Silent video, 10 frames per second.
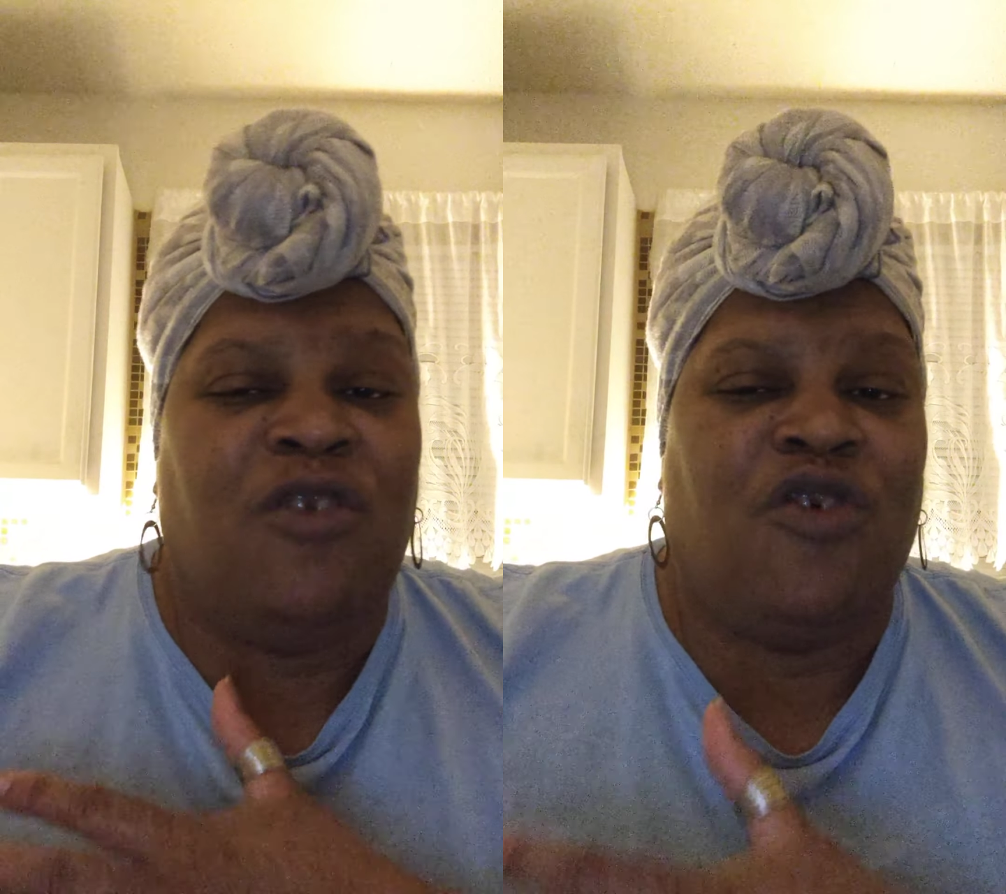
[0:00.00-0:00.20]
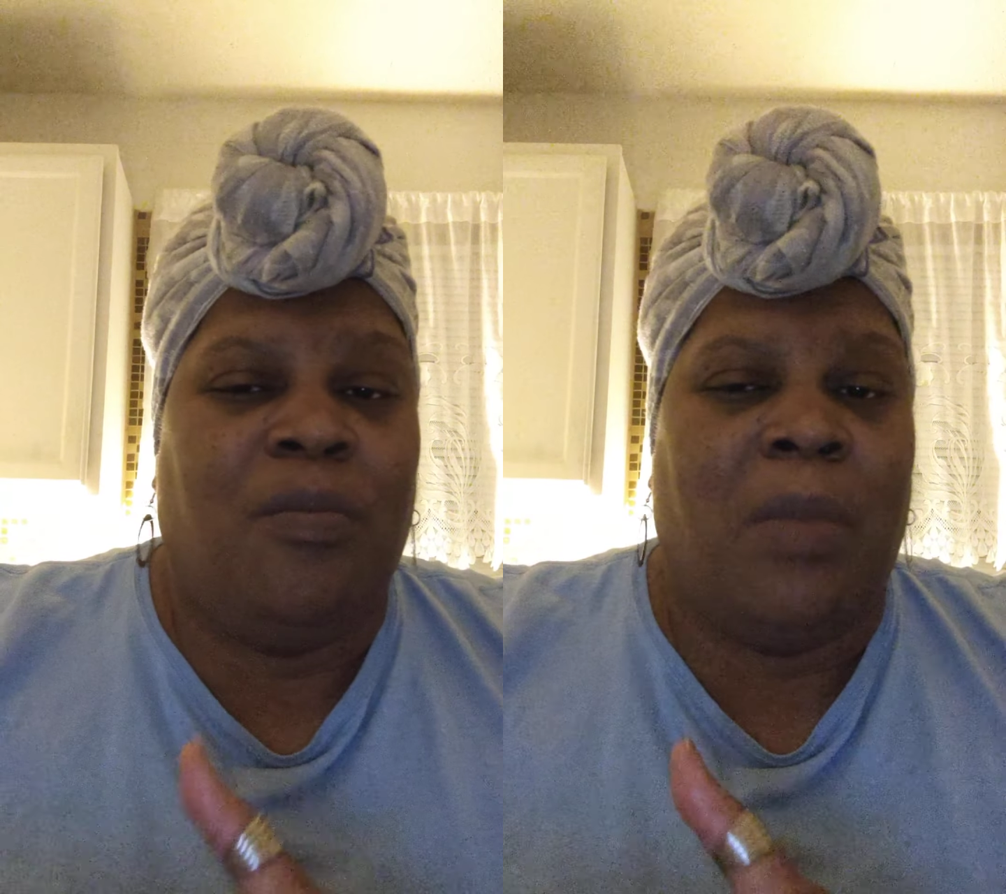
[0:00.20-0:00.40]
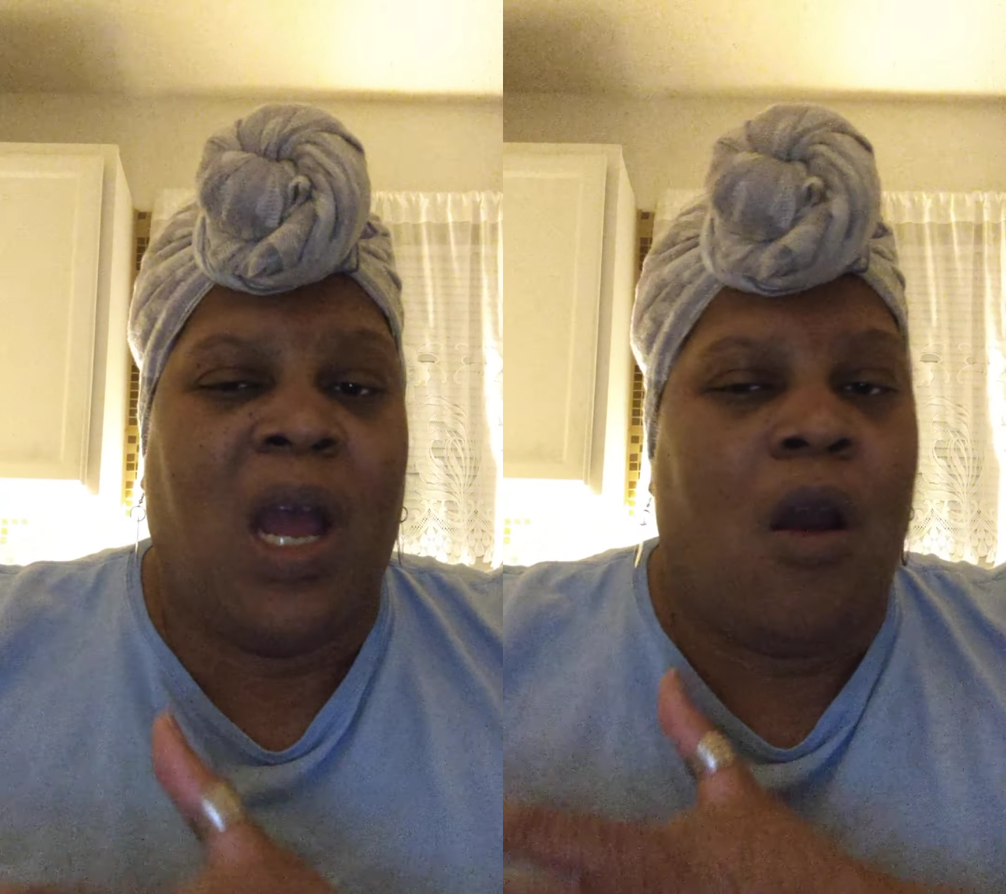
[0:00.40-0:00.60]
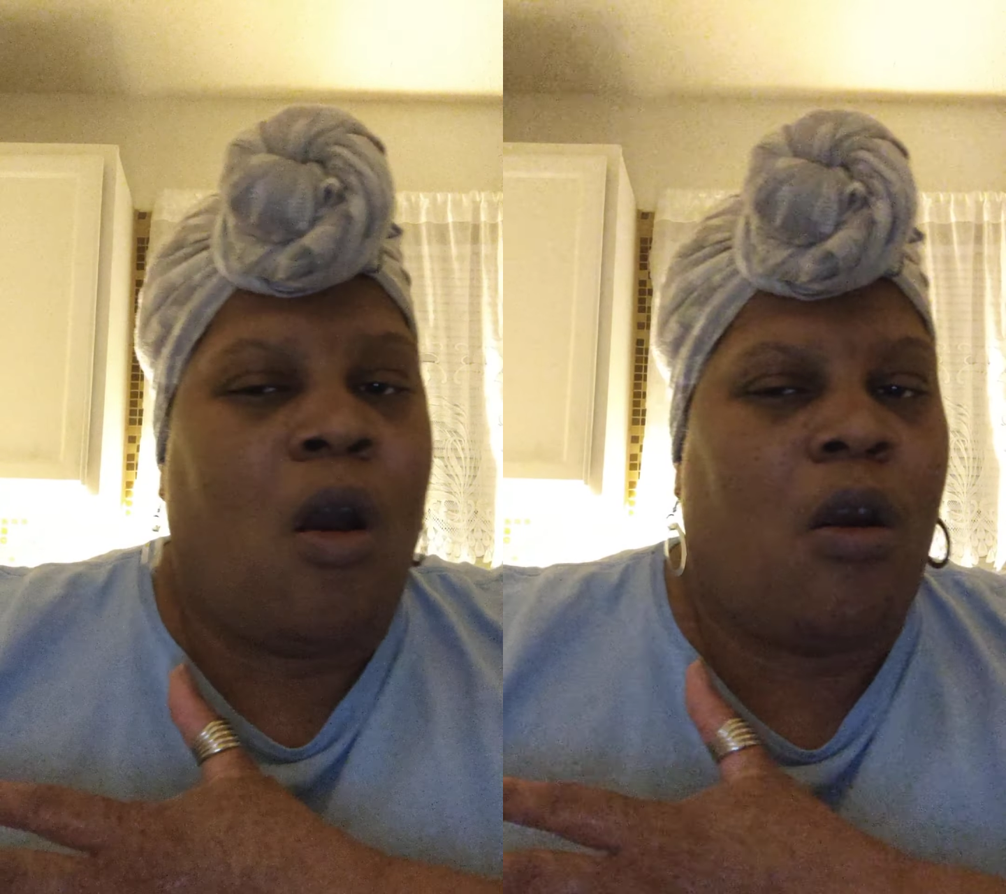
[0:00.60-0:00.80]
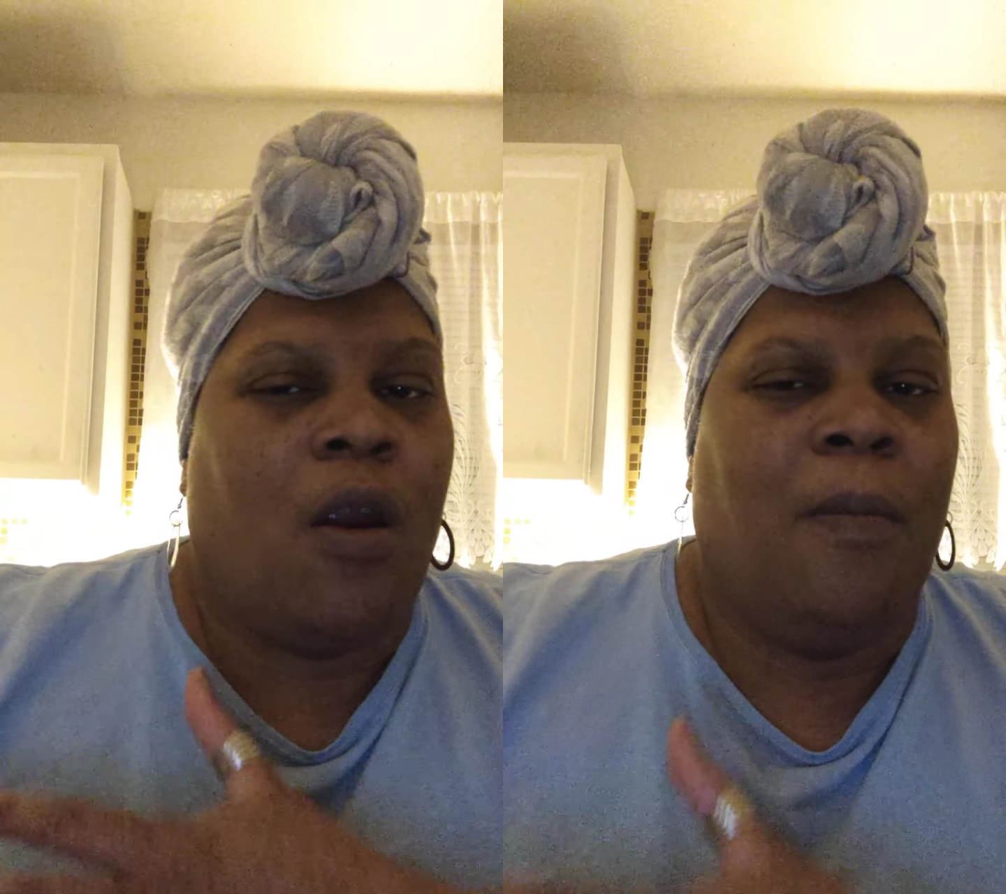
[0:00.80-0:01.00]
injured my
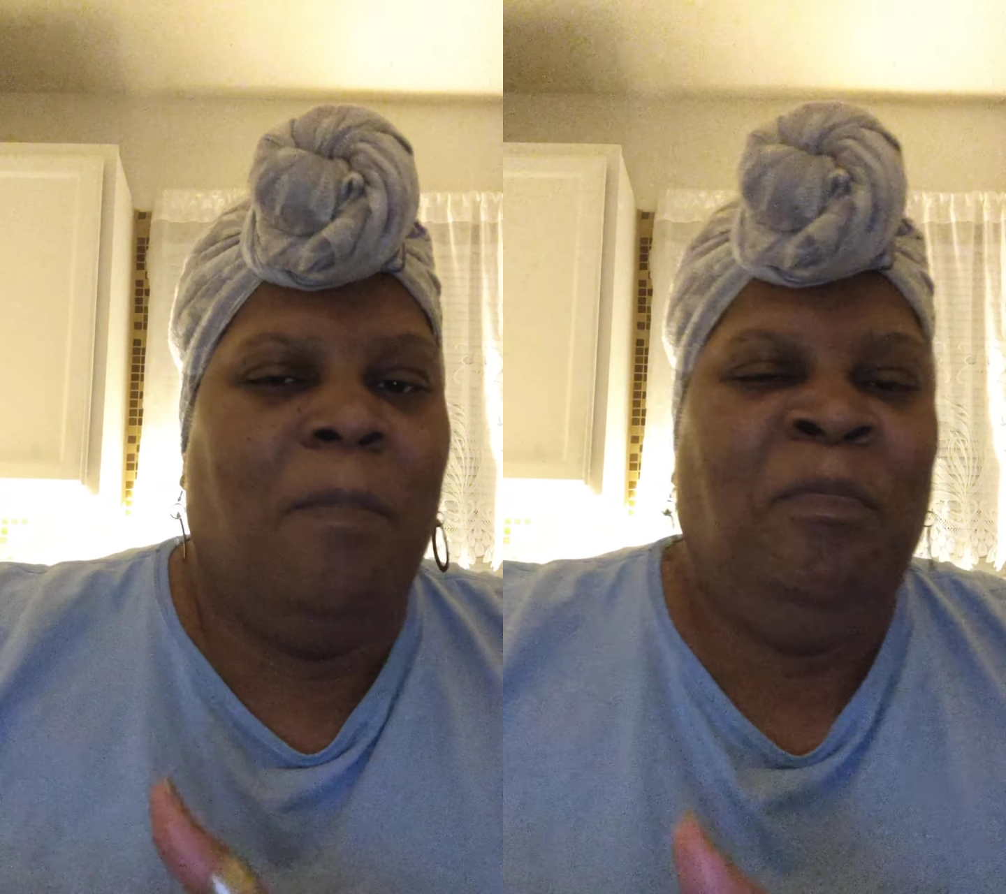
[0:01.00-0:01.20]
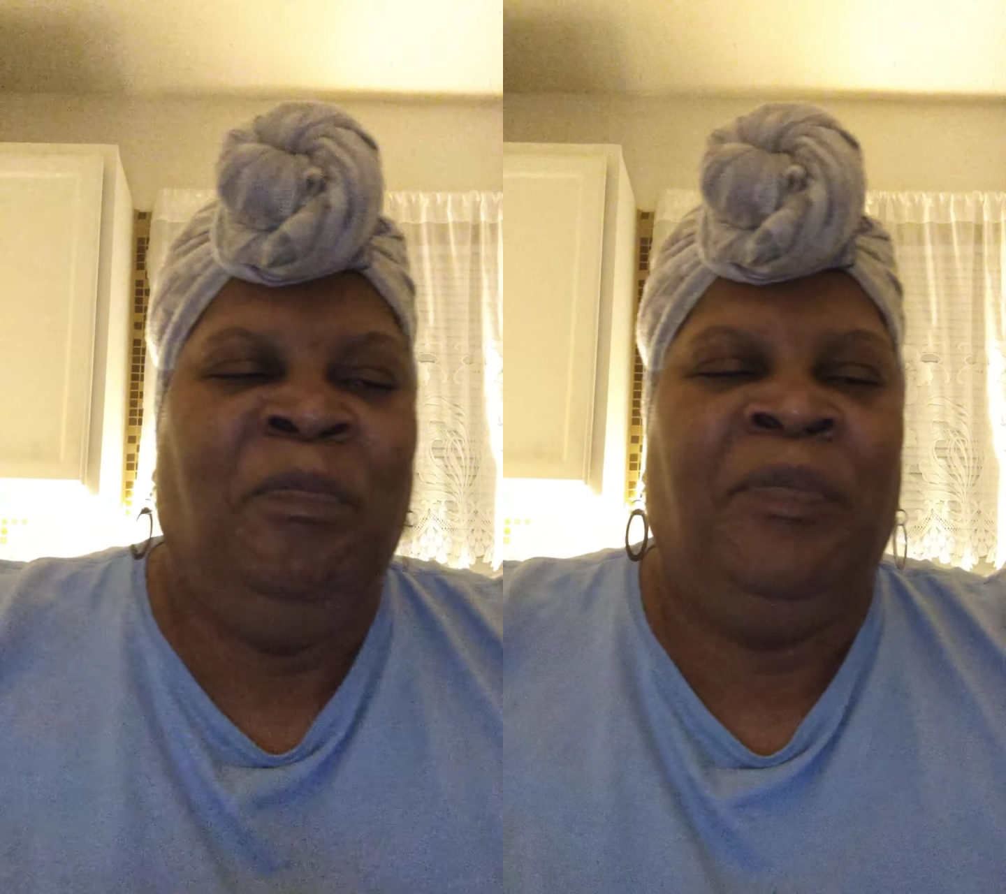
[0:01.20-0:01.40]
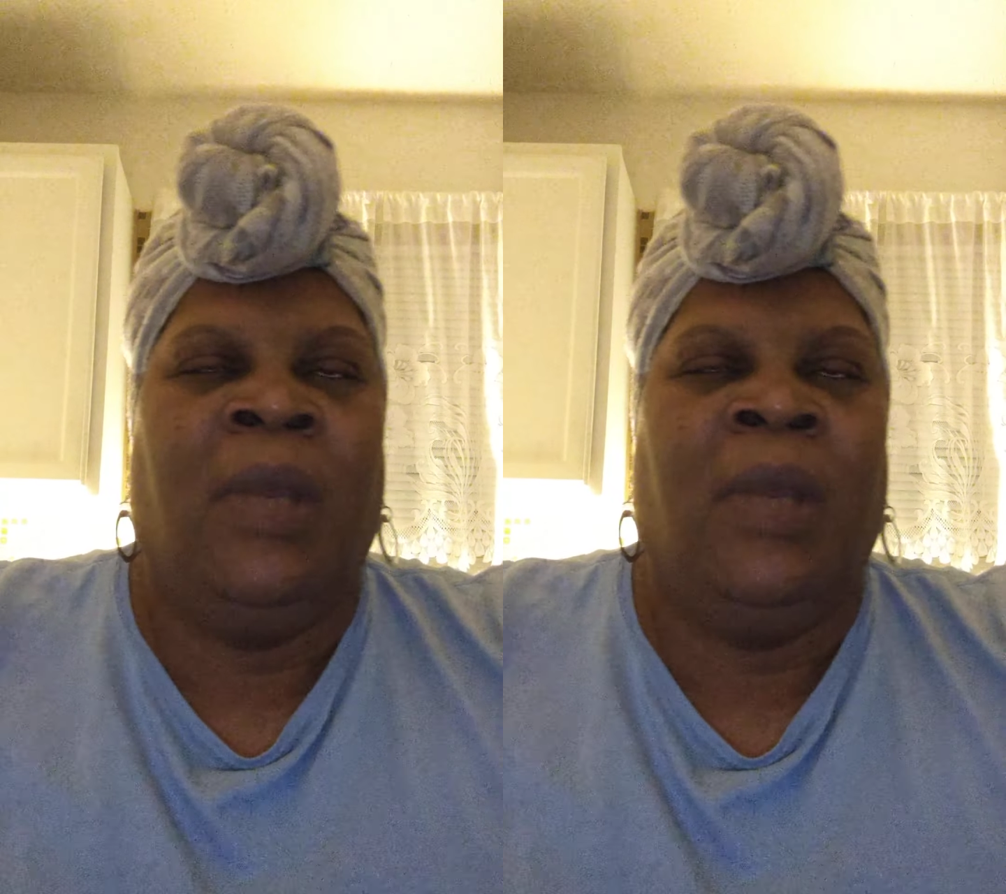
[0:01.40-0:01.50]
arm